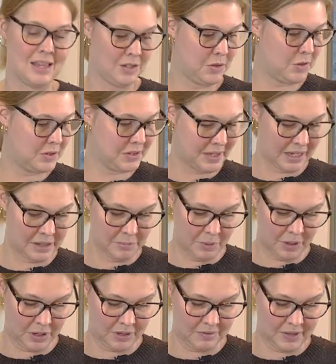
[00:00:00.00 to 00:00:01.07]
so the second
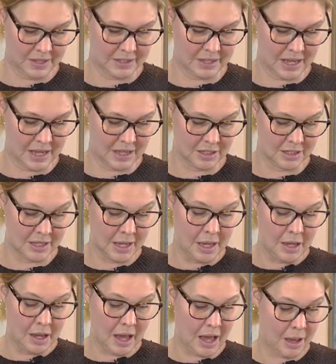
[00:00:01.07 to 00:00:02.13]
part of this is
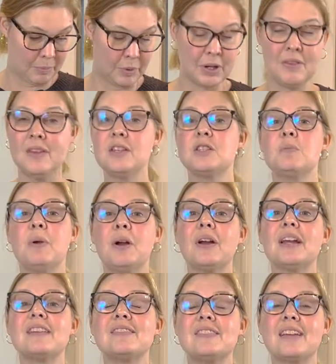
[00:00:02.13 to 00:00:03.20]
putting the
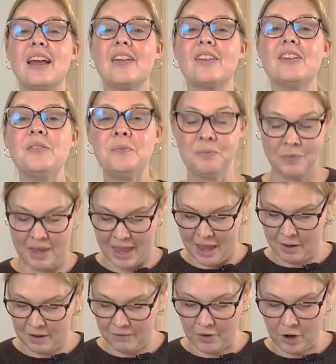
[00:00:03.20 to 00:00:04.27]
asparagus together.
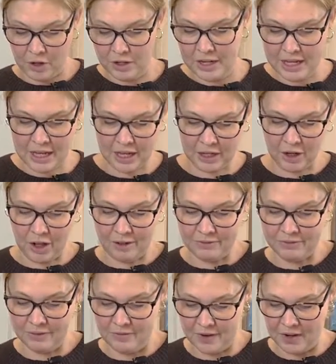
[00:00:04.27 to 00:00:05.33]
And I've already cut off
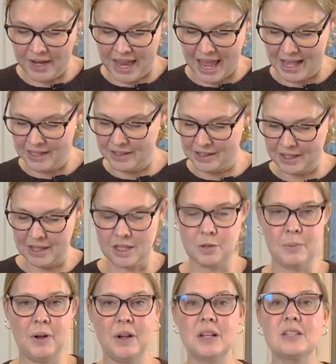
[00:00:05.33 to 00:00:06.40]
the very ends of the
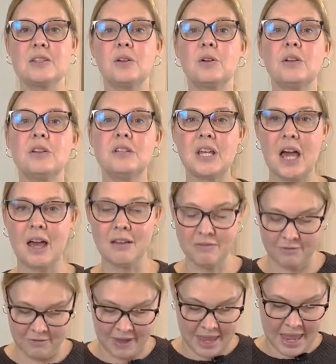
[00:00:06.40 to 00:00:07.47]
asparagus. They're a little
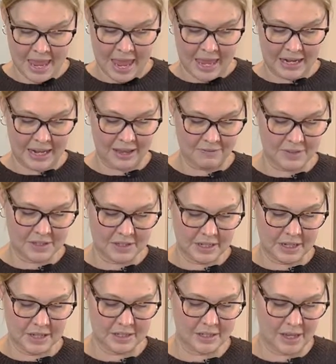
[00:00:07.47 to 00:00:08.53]
tough. And I have these
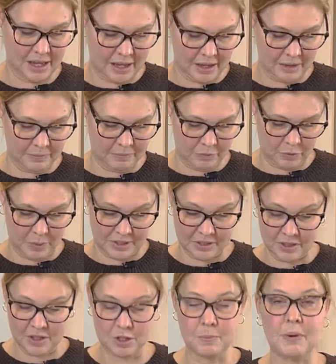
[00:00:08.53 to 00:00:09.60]
nice, the rest of
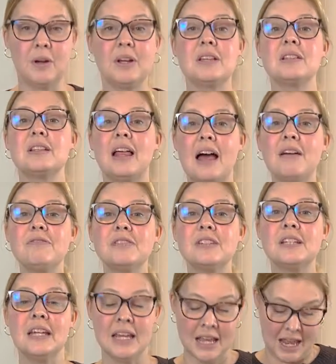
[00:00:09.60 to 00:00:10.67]
the asparagus
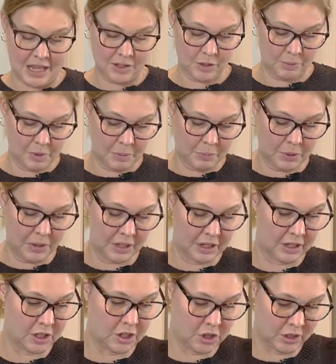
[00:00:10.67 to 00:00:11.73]
left. And so I'm going to put it
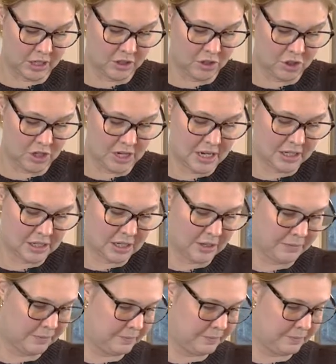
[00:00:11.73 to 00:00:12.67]
on a cookie sheet.